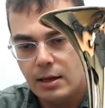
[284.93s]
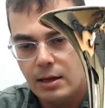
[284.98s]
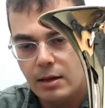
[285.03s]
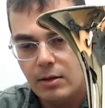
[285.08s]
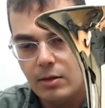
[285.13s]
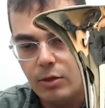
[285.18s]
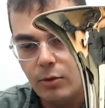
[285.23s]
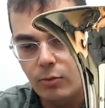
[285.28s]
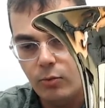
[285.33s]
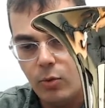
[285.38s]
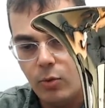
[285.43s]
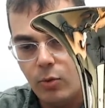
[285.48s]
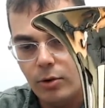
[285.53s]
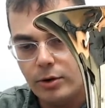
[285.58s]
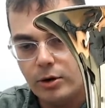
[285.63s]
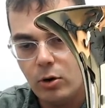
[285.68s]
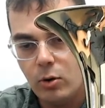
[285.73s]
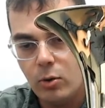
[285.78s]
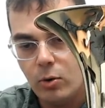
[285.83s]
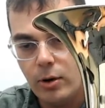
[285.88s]
the rotor
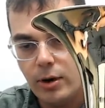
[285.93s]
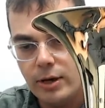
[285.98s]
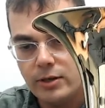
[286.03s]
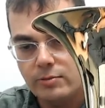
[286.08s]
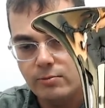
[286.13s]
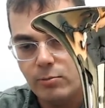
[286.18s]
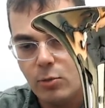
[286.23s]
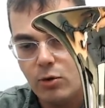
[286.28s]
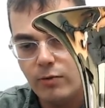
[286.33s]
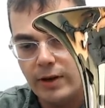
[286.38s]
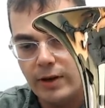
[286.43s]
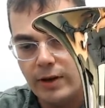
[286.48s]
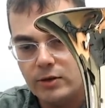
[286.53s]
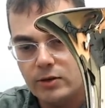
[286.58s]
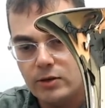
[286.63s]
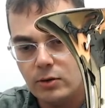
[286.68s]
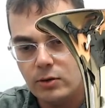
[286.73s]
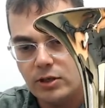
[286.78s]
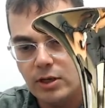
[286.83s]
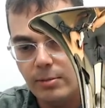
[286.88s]
core is moving,
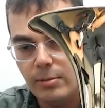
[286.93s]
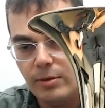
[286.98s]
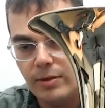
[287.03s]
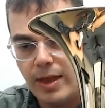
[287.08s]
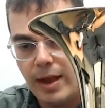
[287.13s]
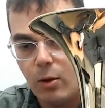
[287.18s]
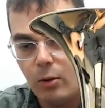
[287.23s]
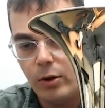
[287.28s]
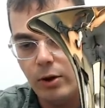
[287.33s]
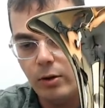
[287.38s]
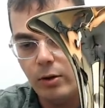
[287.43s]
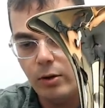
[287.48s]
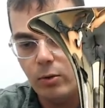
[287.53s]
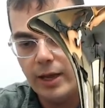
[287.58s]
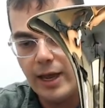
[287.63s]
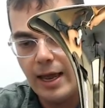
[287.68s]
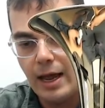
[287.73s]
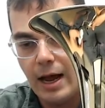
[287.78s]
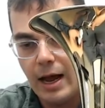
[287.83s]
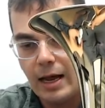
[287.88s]
so some of that oil will
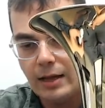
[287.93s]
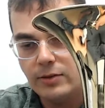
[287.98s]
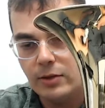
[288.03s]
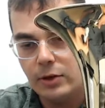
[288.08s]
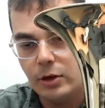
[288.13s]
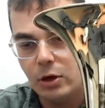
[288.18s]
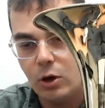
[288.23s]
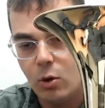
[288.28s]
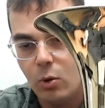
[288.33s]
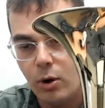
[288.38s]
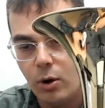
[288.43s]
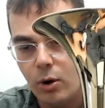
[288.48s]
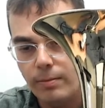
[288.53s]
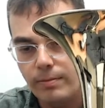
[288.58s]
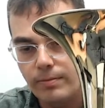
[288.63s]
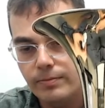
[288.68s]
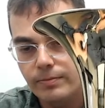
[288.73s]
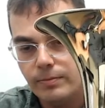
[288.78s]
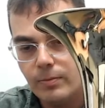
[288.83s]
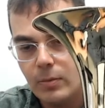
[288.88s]
get onto the core.
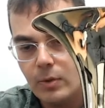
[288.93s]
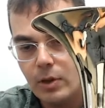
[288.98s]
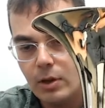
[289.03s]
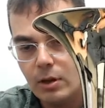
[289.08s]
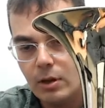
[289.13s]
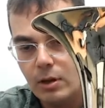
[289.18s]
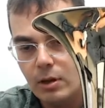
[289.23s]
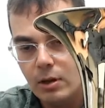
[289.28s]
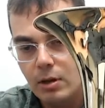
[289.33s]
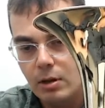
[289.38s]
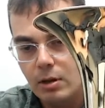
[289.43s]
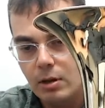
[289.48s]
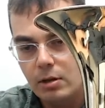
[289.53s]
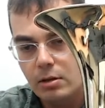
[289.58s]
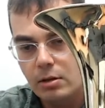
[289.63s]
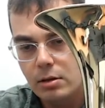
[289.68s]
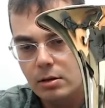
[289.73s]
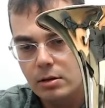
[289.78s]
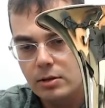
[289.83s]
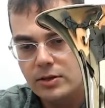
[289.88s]

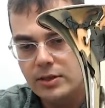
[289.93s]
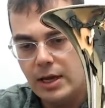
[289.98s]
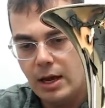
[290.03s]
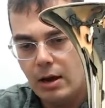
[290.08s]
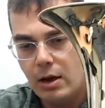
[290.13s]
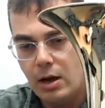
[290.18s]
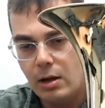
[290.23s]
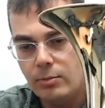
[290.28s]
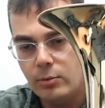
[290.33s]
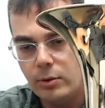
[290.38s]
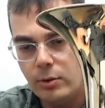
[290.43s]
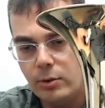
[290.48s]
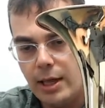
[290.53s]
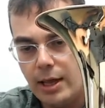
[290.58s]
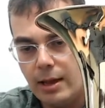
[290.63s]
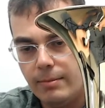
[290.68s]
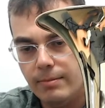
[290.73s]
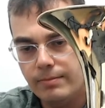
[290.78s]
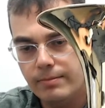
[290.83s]
See how I'm doing that?